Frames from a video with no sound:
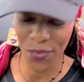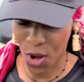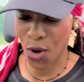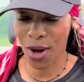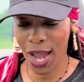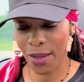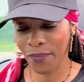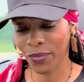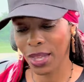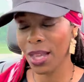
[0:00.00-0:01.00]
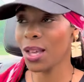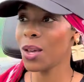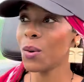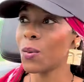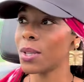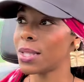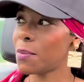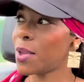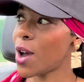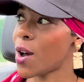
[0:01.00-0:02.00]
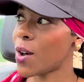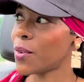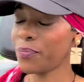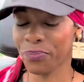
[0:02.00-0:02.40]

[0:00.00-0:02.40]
All right, what's up, y'all?